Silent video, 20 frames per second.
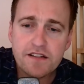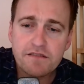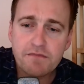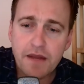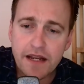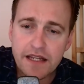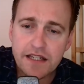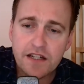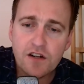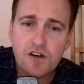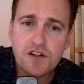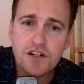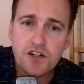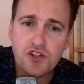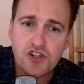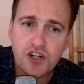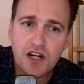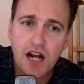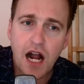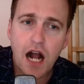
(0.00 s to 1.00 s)
of my years in
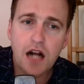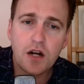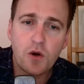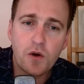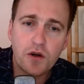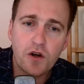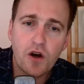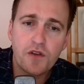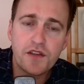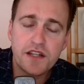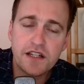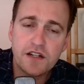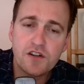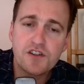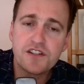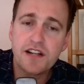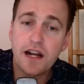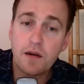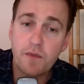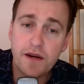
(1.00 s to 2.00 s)
Chicago and all the years
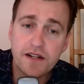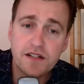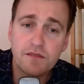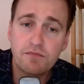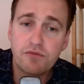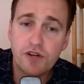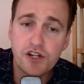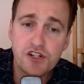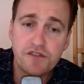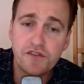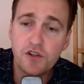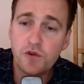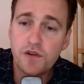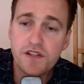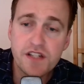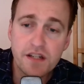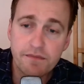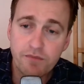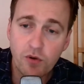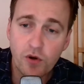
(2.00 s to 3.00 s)
that I went to Bridgeview
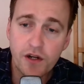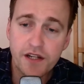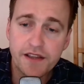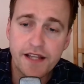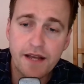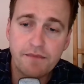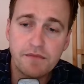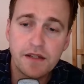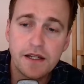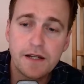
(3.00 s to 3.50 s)
and supported them.